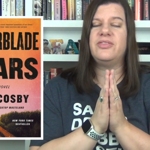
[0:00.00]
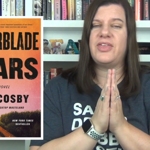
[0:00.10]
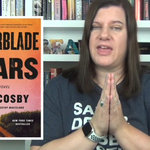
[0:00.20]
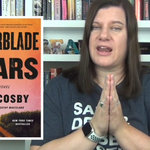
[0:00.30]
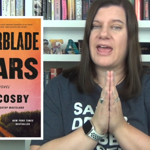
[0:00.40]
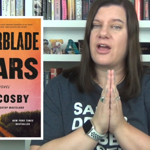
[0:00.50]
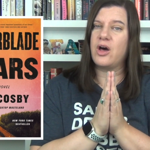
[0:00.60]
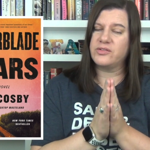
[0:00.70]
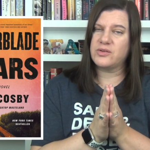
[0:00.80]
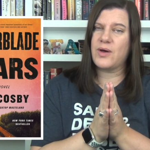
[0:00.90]
then I
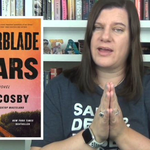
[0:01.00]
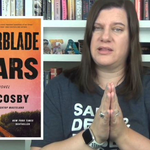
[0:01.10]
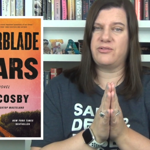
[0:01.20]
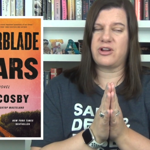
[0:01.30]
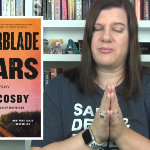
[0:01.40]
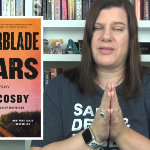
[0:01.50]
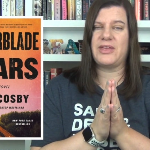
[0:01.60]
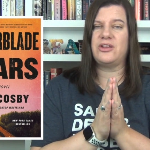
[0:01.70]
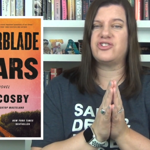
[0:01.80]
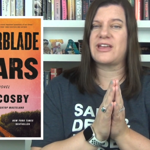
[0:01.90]
also highly recommend
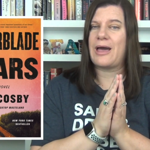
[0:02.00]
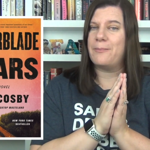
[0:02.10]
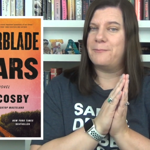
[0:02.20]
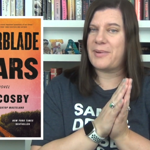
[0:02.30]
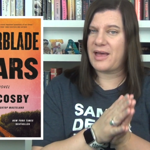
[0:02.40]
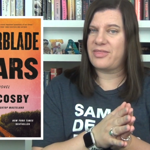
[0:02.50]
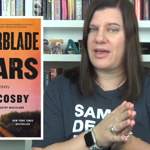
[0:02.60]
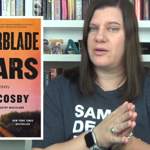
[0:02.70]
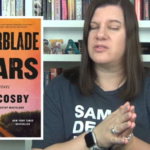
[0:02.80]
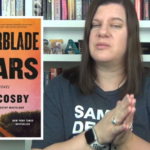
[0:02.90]
that you check out Bath
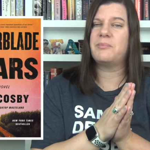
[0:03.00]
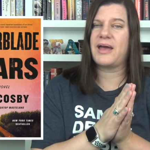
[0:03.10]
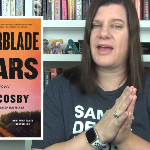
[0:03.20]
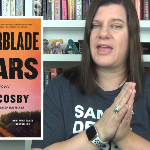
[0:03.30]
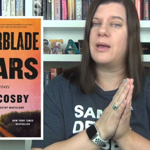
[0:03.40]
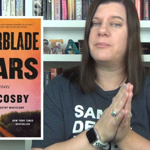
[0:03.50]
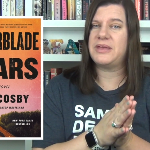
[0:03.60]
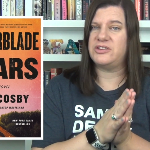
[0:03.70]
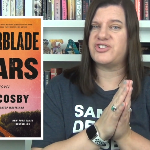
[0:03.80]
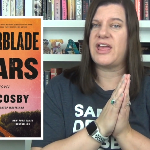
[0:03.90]
Haus by
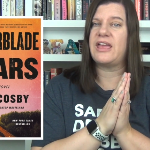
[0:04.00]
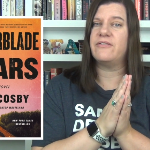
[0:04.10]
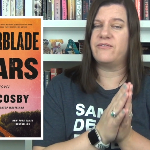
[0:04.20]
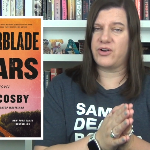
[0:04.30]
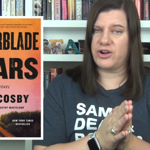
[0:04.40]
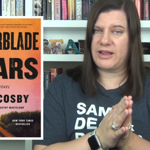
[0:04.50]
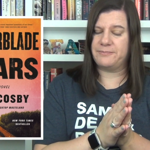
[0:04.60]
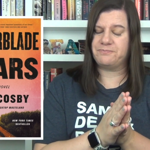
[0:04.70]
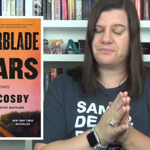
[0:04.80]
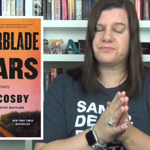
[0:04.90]
P.J.
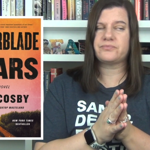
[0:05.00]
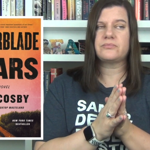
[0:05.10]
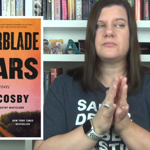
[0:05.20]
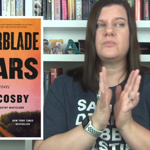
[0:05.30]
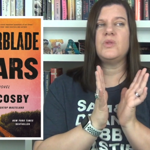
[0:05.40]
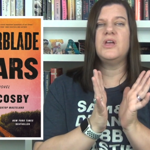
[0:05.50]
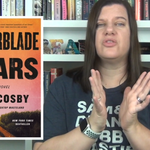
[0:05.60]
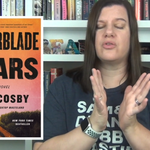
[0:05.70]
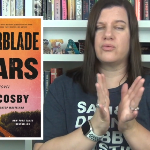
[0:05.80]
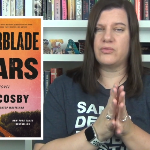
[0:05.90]
Vernon.
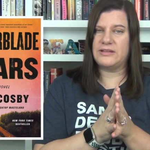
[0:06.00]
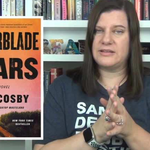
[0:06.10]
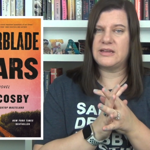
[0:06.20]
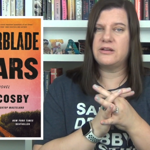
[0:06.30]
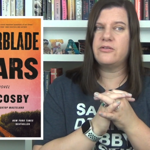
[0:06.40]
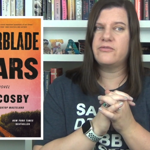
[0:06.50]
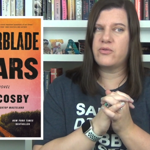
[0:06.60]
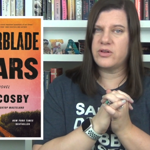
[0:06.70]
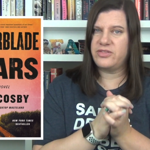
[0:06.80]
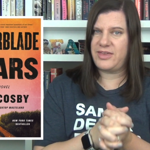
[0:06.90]
The reason
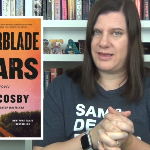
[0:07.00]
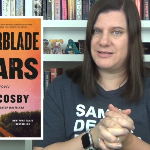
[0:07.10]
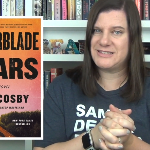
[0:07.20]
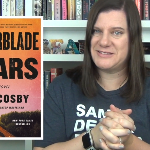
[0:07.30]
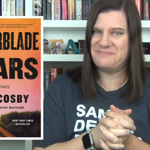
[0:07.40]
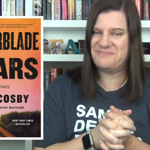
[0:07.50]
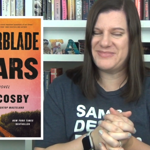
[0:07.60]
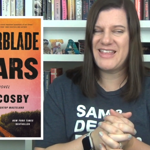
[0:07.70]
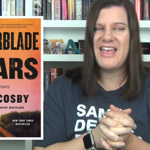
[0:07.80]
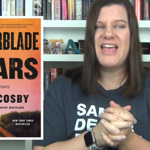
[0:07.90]
for these
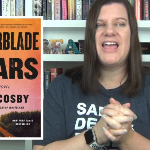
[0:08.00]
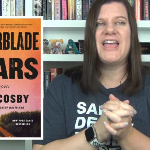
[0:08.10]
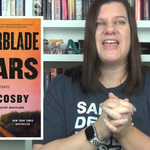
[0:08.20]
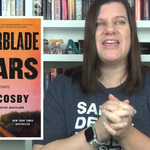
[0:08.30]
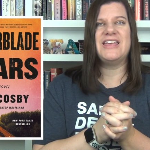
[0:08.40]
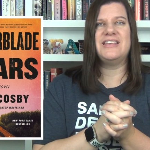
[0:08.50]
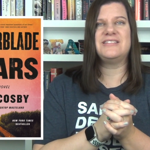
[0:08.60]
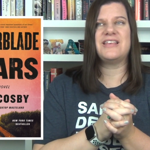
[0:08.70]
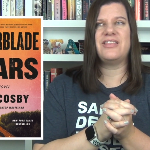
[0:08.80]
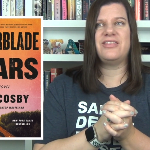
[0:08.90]

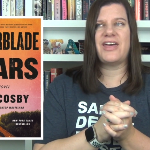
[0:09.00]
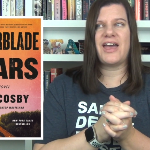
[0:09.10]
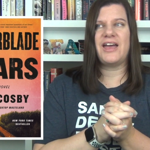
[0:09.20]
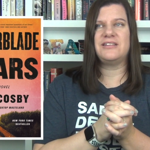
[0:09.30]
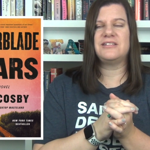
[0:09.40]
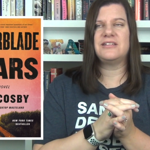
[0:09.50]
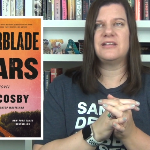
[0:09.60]
is that